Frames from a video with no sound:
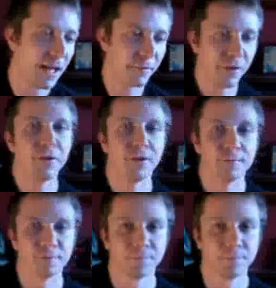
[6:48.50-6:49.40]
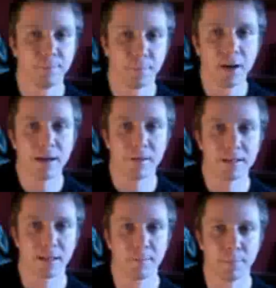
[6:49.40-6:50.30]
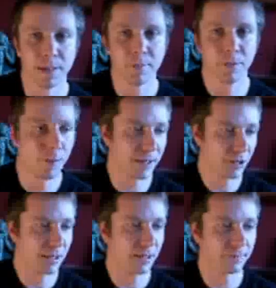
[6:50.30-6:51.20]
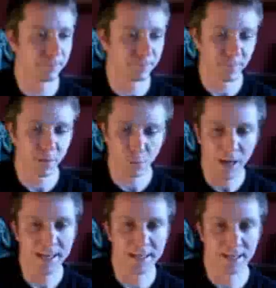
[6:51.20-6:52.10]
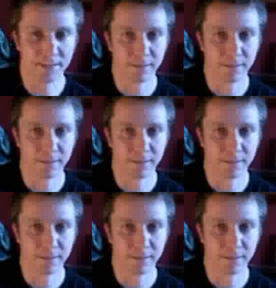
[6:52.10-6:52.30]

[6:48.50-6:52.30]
a few programmers and people who actually write